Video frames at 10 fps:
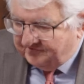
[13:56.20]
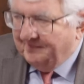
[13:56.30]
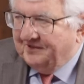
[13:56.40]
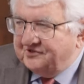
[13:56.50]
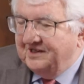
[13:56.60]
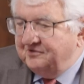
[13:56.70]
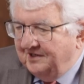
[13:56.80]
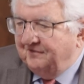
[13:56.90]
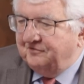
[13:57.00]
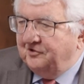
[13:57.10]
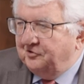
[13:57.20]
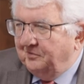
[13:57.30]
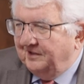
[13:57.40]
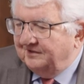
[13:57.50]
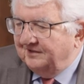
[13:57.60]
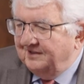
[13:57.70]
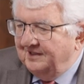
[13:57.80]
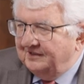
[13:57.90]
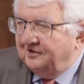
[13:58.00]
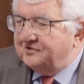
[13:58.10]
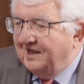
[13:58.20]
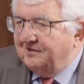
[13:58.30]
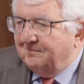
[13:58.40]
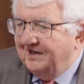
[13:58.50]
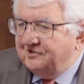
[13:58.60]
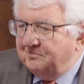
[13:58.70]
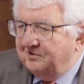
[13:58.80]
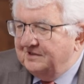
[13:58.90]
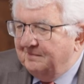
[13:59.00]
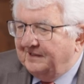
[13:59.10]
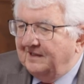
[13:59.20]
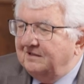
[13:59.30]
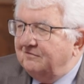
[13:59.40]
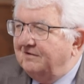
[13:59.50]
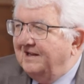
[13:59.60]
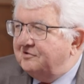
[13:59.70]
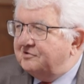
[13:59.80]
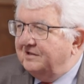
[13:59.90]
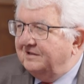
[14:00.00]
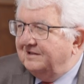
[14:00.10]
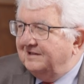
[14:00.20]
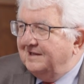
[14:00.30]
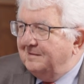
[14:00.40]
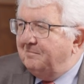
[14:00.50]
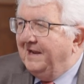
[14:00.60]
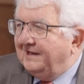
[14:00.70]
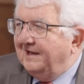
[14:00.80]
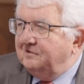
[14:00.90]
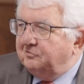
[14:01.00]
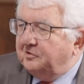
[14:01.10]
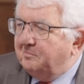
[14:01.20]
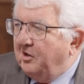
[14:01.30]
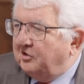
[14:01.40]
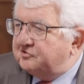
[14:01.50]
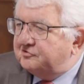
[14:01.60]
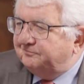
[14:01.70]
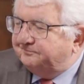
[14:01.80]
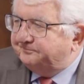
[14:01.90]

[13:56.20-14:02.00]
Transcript: some extent, you have to do it, because otherwise you would never get inflation back into the box.